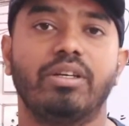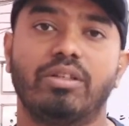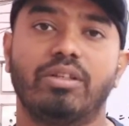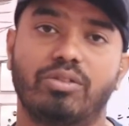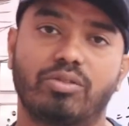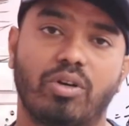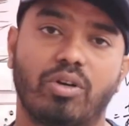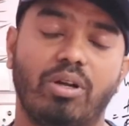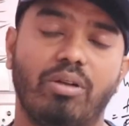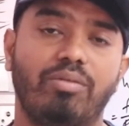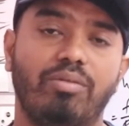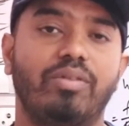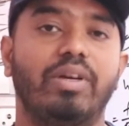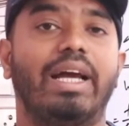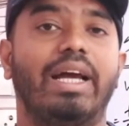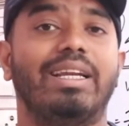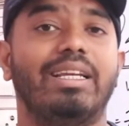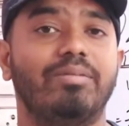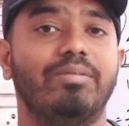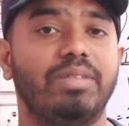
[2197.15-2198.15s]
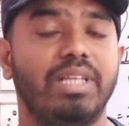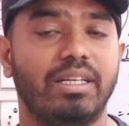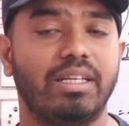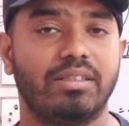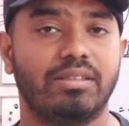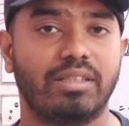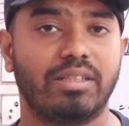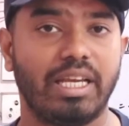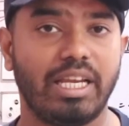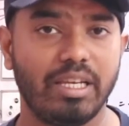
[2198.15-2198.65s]
Solve, and if there
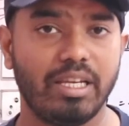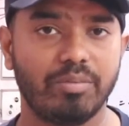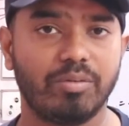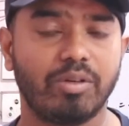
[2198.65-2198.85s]
is any